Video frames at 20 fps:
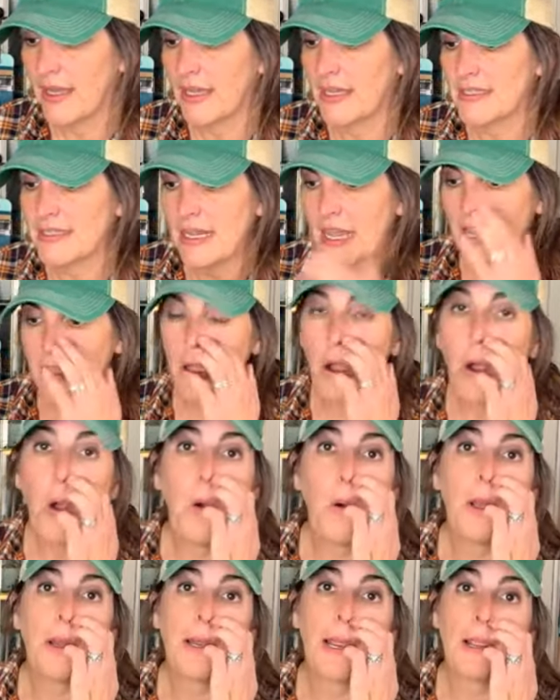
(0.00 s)
and I
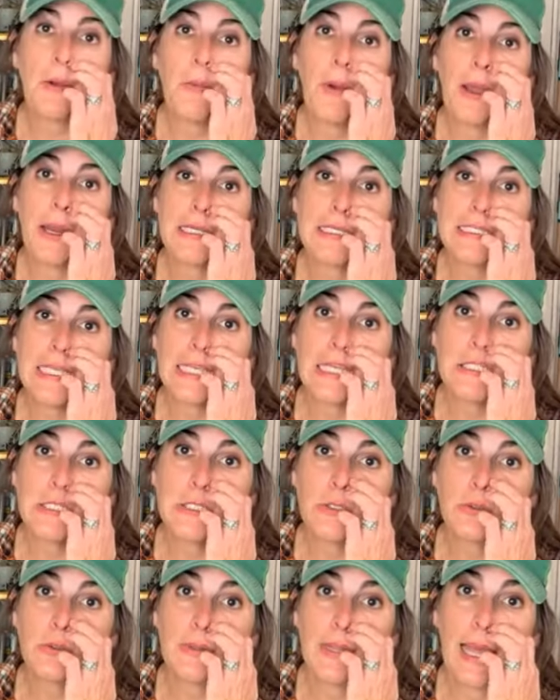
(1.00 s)
oh, and I want to say
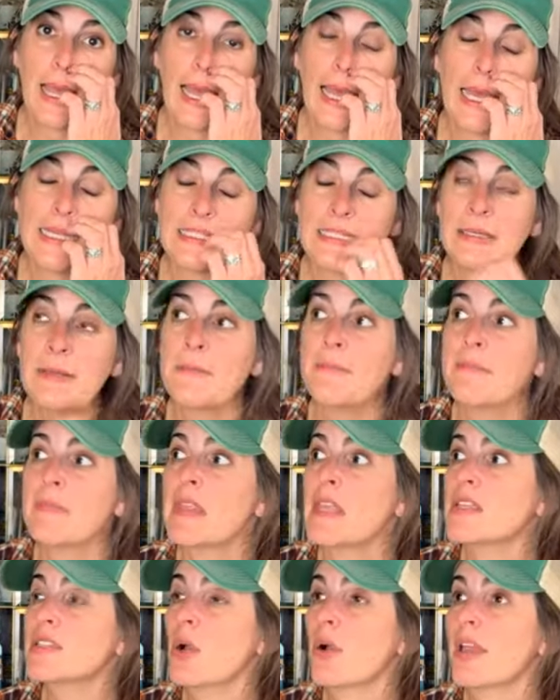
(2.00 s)
too that
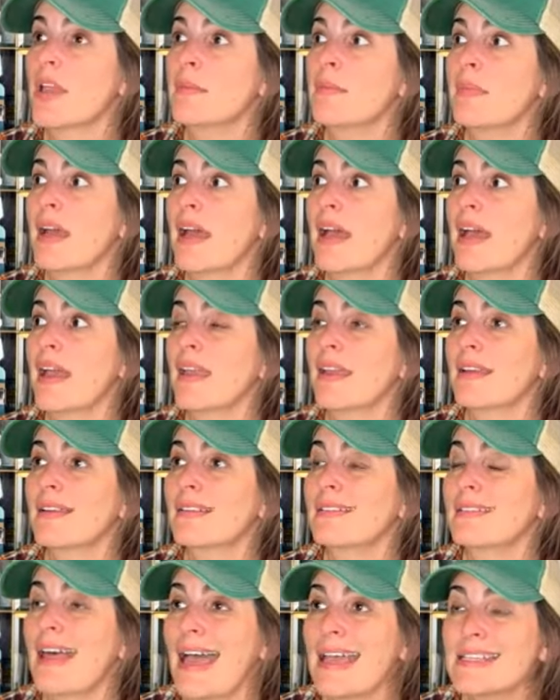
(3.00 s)
so in my
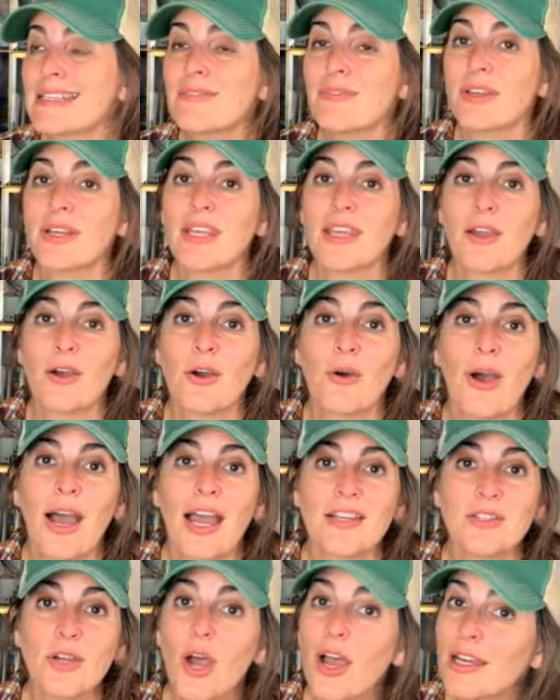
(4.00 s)
last video, I
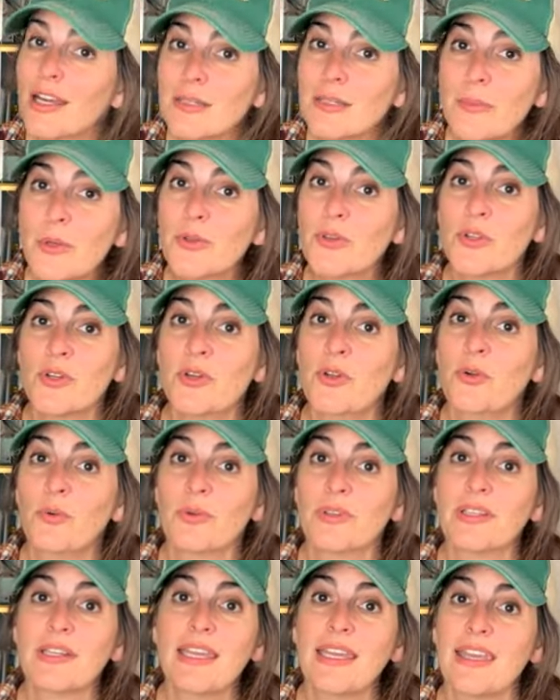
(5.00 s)
talked about the
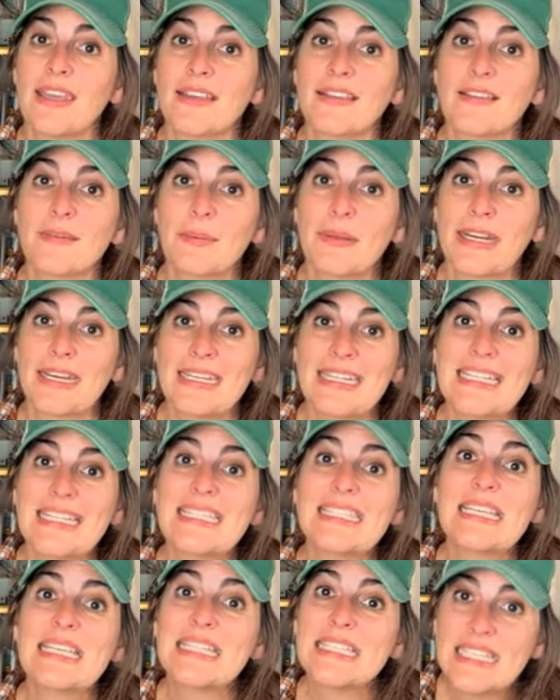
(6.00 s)
new release, but I
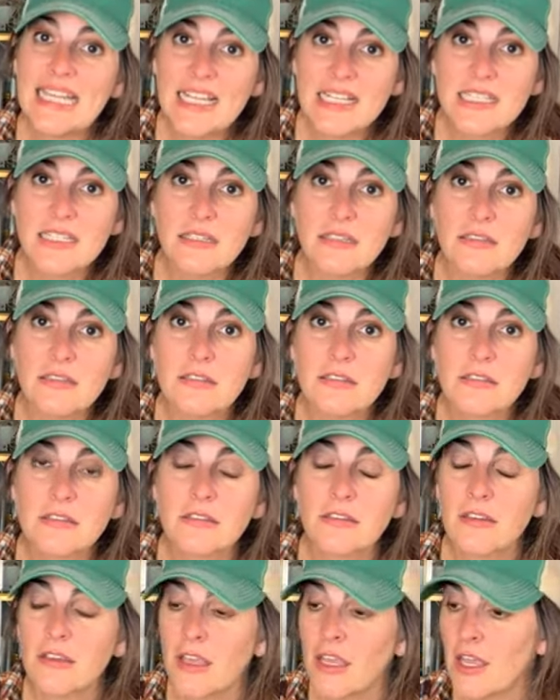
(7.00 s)
didn't say stencil.
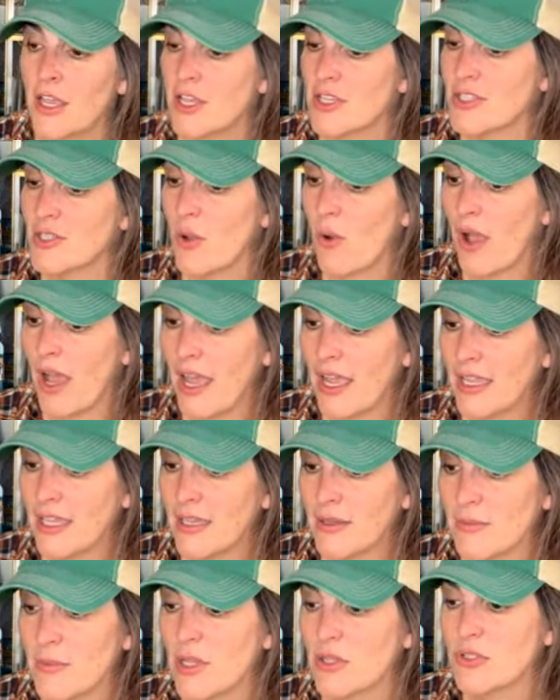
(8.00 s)
So I
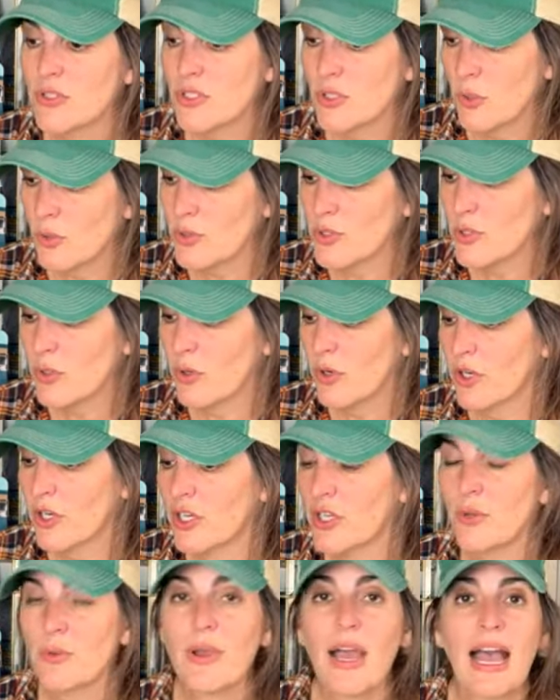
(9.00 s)
am so
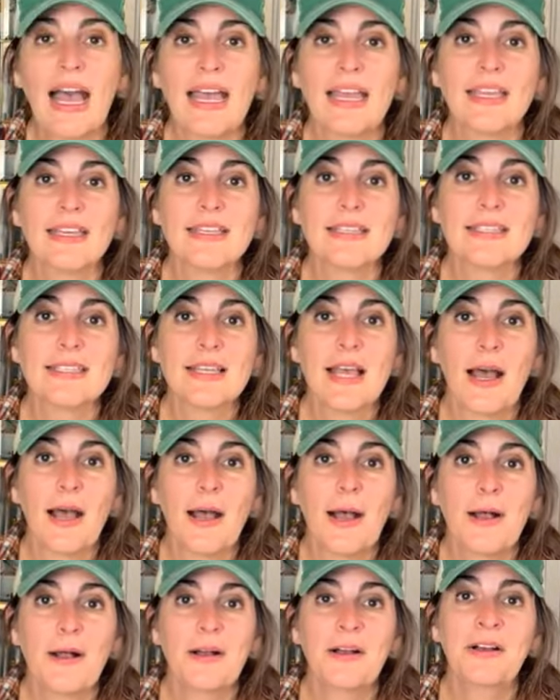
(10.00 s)
sorry, you guys.
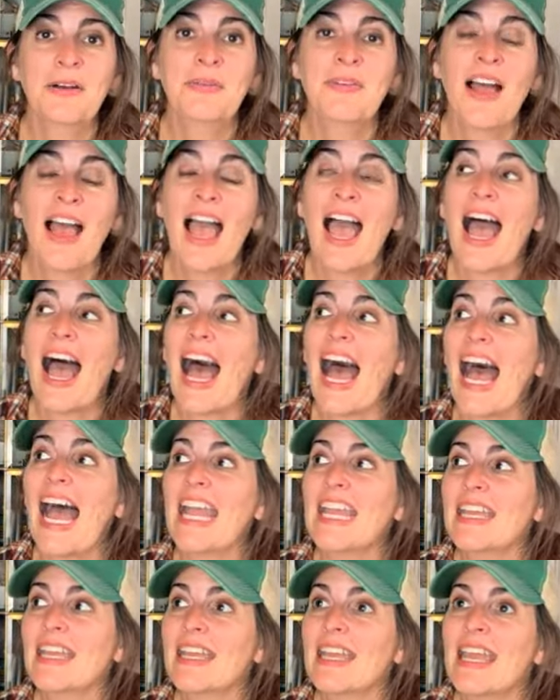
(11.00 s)
Uh,
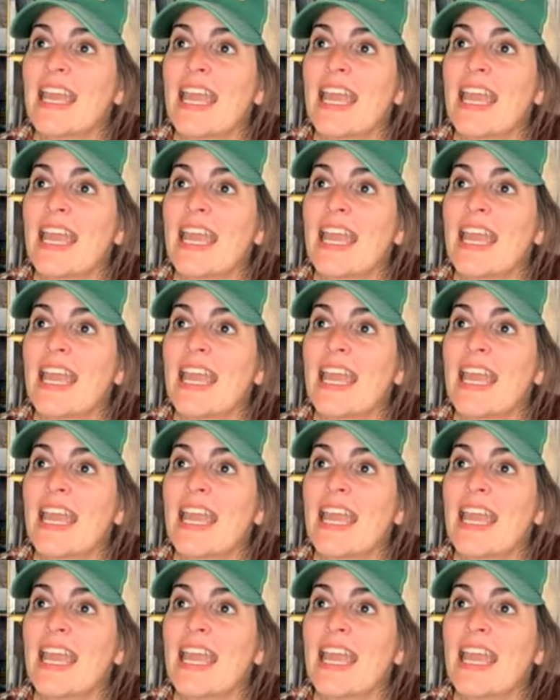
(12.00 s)
I